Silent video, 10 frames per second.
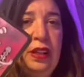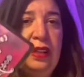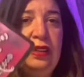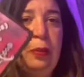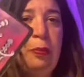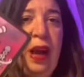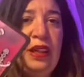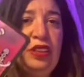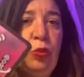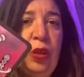The
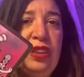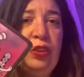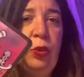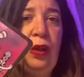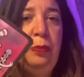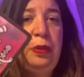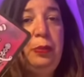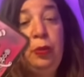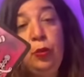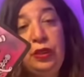past was where
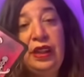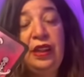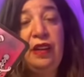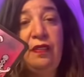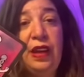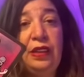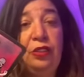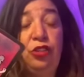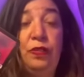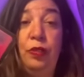people were taking
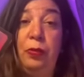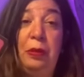advantage of you.